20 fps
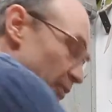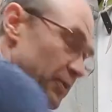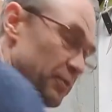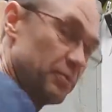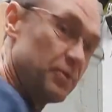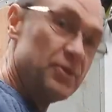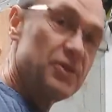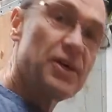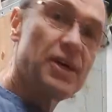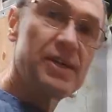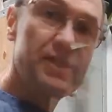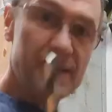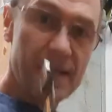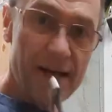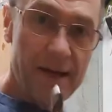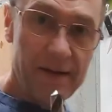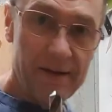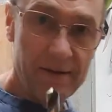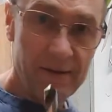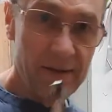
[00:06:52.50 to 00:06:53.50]
Besides
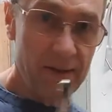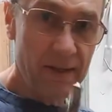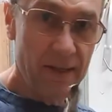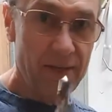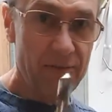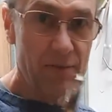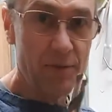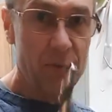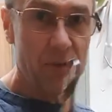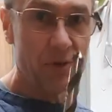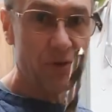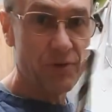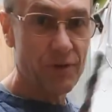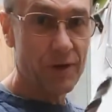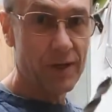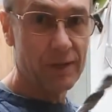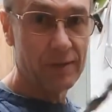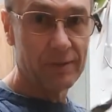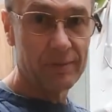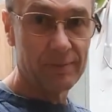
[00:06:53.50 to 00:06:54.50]
that, 11mm
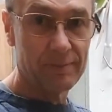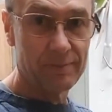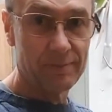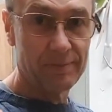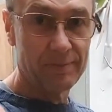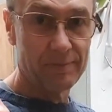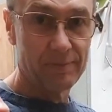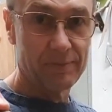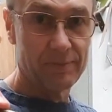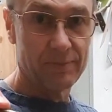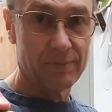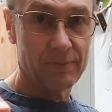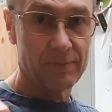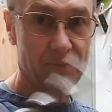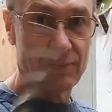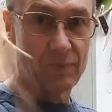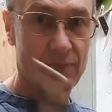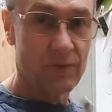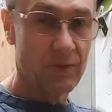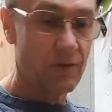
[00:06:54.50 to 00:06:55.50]
drill
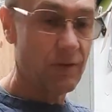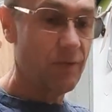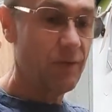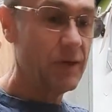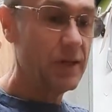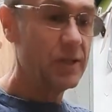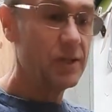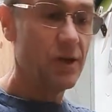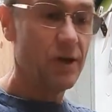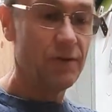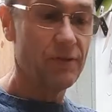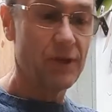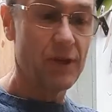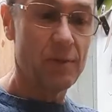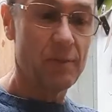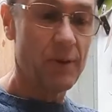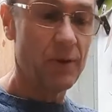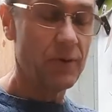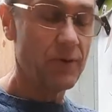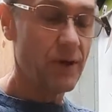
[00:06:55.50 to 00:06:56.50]
to finish off so
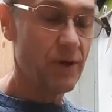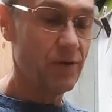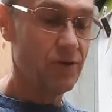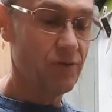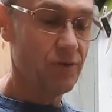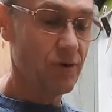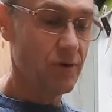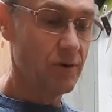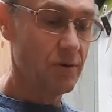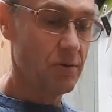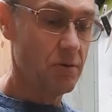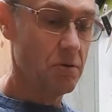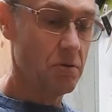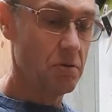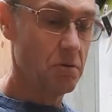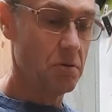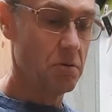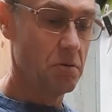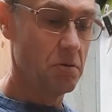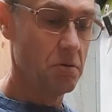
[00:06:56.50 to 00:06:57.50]
the bolt goes through.
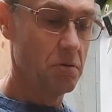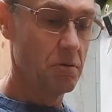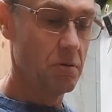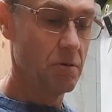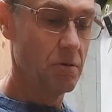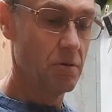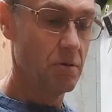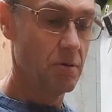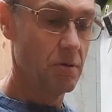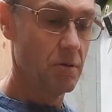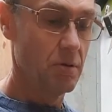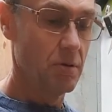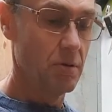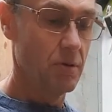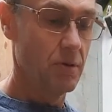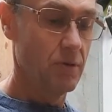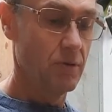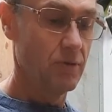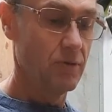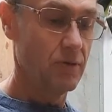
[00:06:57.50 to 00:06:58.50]

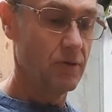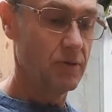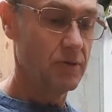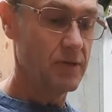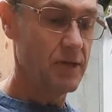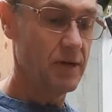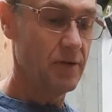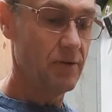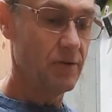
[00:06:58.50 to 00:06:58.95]
It's either 10 or